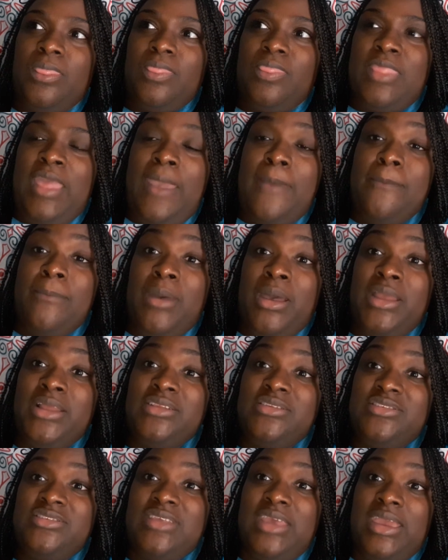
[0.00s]
that
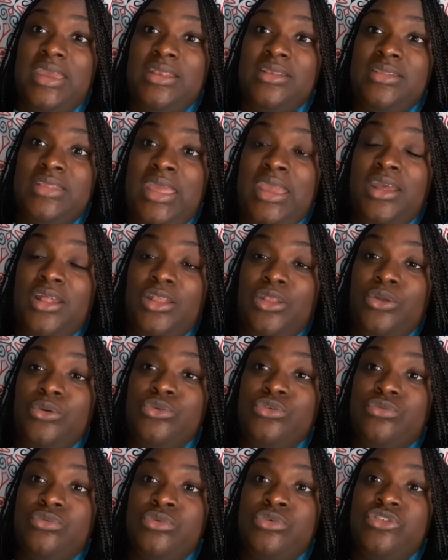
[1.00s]
mindset, that
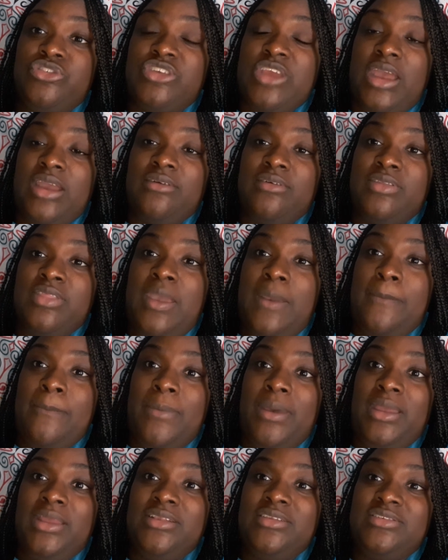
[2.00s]
closed root chakra, that
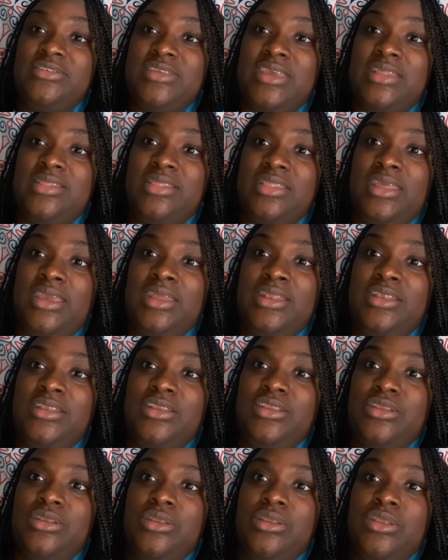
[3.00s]
mindset that
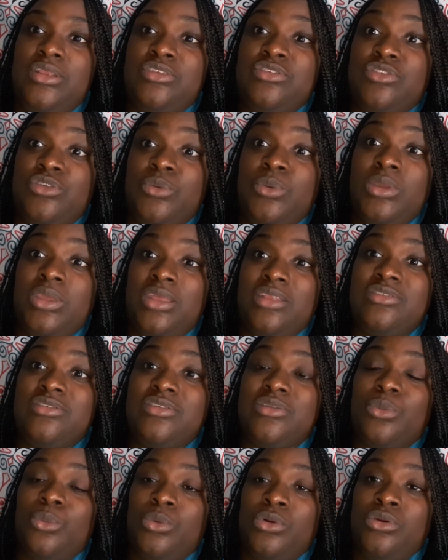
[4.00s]
is you
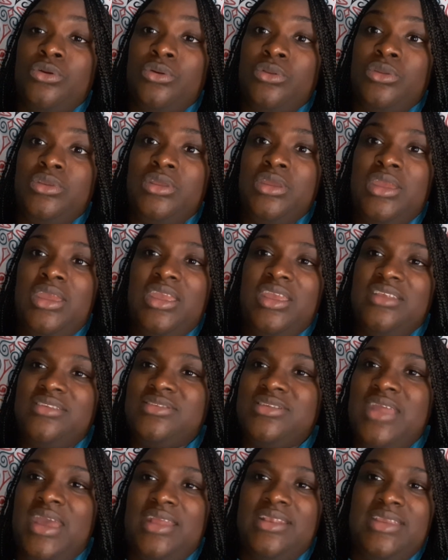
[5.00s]
against the world,
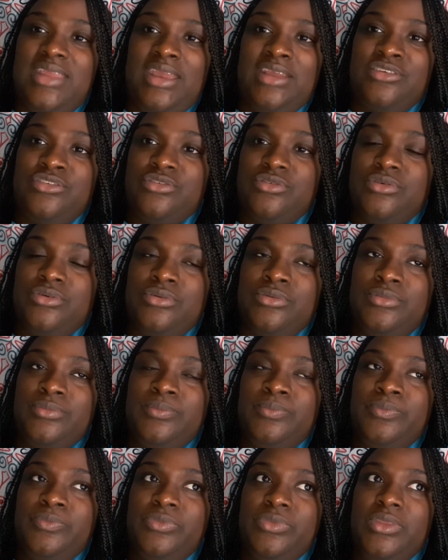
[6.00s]
is not natural.
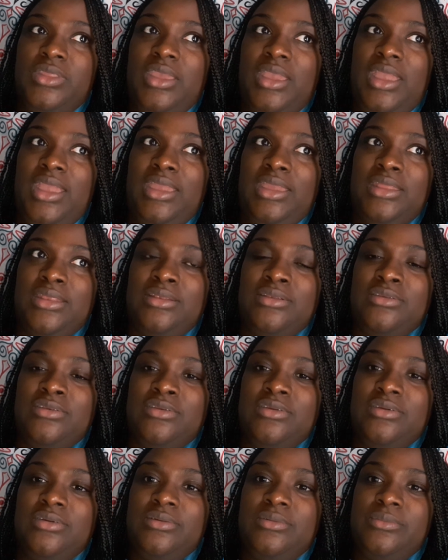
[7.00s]
And
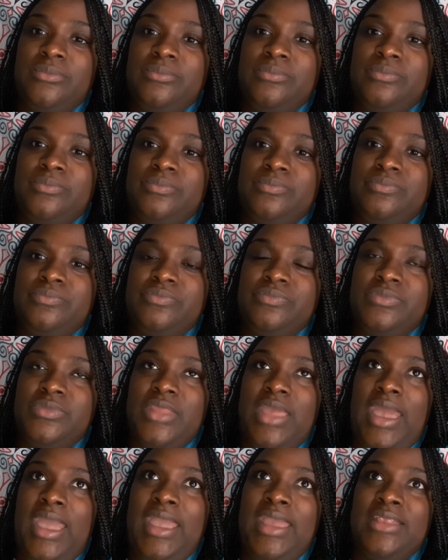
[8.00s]

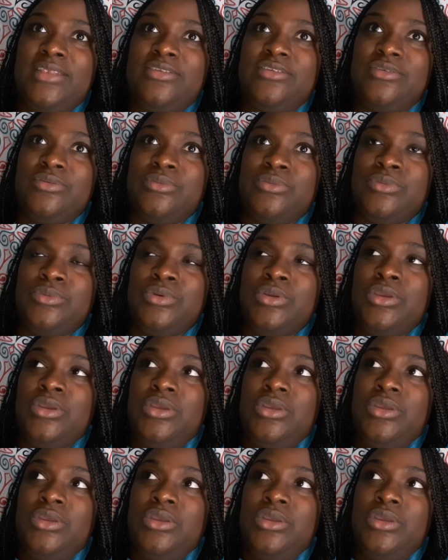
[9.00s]
I had to